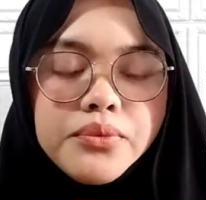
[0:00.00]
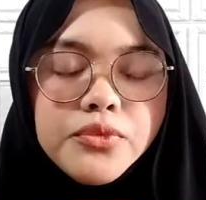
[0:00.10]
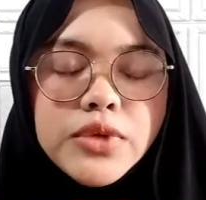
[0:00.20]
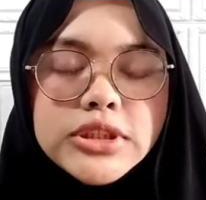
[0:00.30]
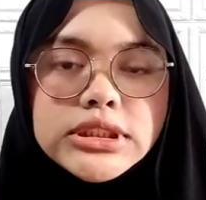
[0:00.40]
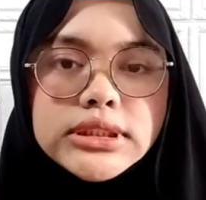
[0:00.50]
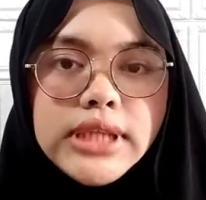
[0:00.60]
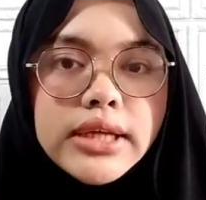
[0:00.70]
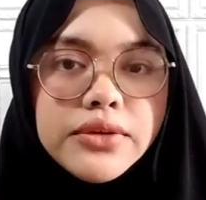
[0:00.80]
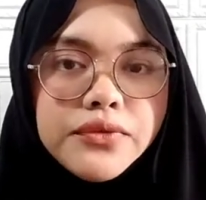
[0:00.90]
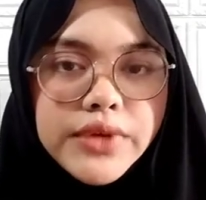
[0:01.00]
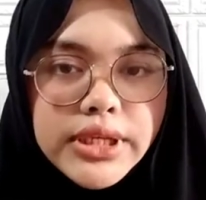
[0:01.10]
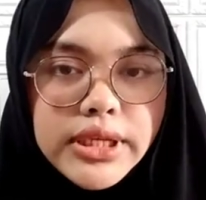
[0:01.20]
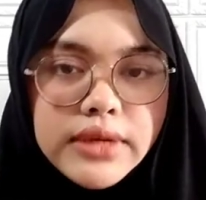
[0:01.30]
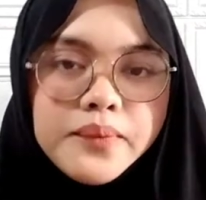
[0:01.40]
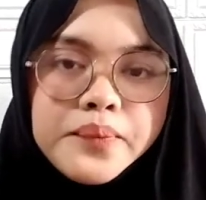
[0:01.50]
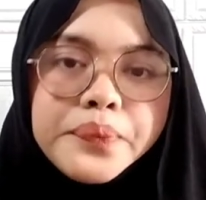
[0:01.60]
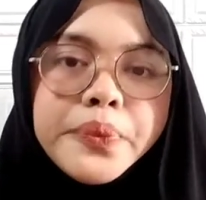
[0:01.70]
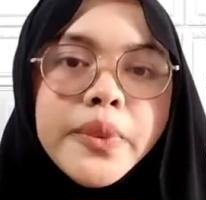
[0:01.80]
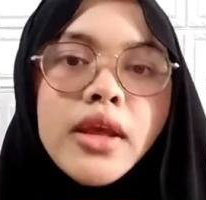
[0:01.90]
we just take the reading.
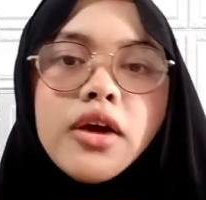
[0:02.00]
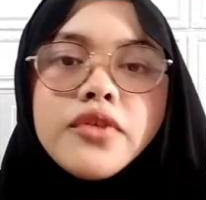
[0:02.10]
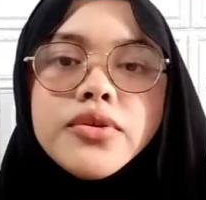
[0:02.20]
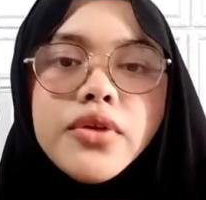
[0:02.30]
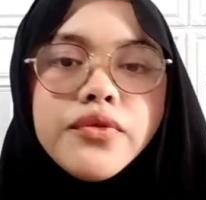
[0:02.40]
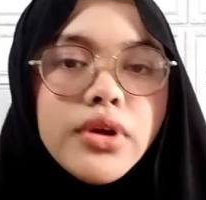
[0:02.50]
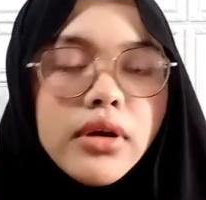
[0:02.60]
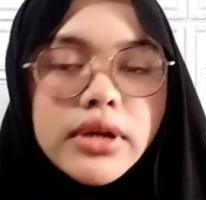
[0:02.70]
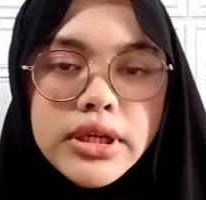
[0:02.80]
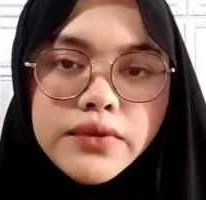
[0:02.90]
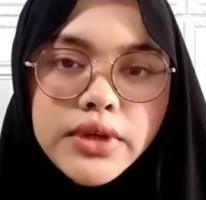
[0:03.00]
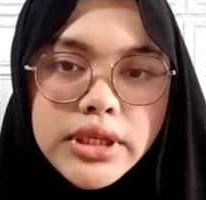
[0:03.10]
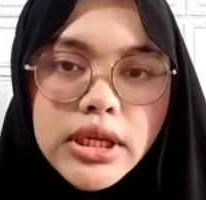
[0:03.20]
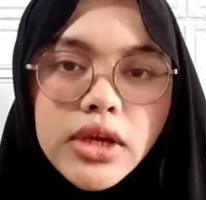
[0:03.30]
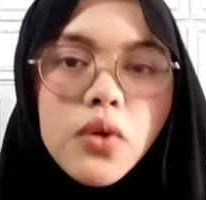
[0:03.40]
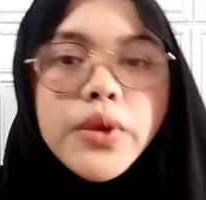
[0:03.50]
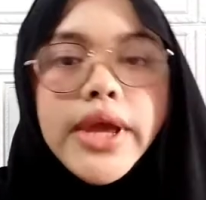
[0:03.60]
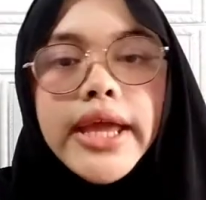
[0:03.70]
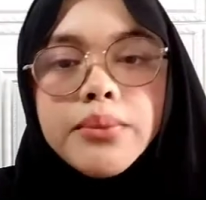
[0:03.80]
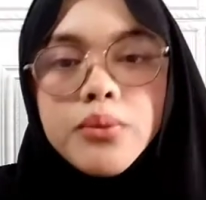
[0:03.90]
After we have recorded the reading, we
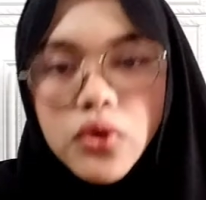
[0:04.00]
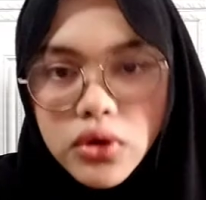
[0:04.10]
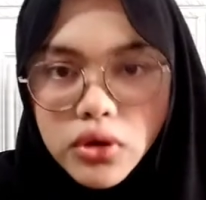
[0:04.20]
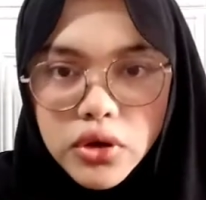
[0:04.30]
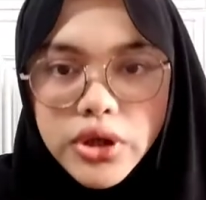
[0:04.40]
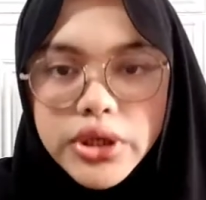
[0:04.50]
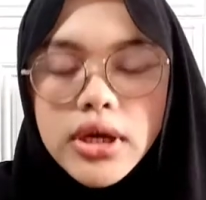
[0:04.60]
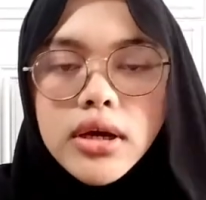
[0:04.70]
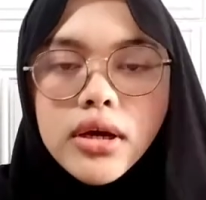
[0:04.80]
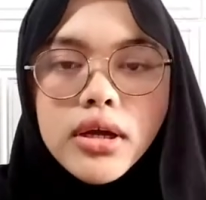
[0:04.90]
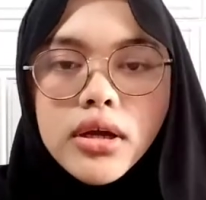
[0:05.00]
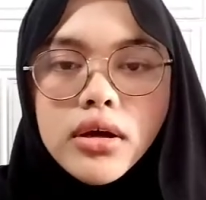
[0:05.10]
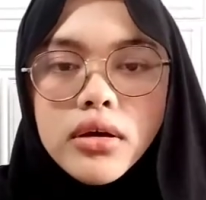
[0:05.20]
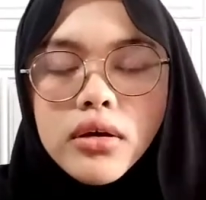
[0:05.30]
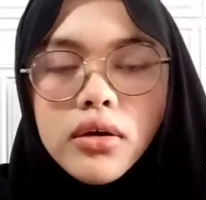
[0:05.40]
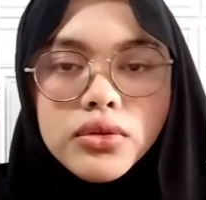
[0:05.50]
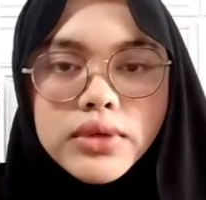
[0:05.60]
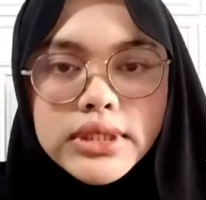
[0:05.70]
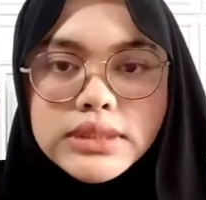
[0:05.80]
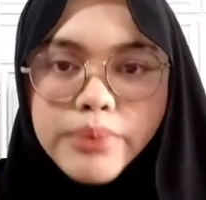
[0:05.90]
add more load onto
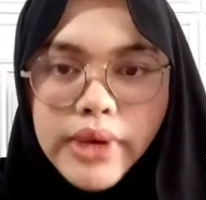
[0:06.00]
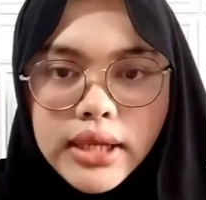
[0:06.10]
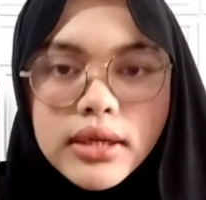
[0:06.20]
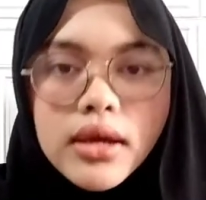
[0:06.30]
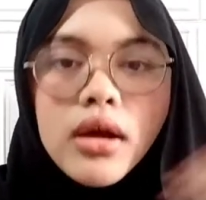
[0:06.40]
the span.